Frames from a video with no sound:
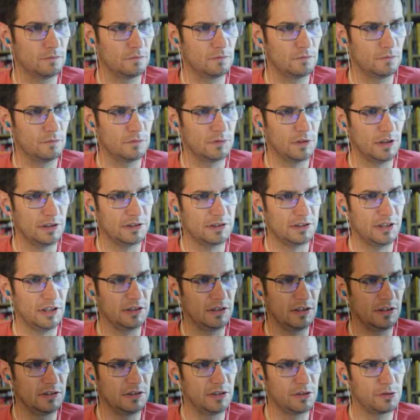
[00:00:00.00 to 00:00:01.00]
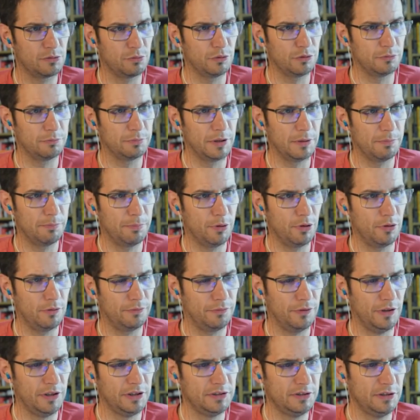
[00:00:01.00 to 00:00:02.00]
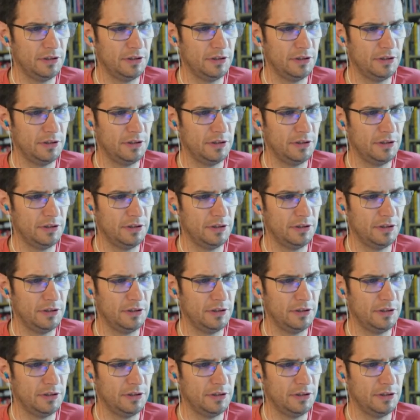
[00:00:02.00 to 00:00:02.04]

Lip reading: Let's say that this would be perfect.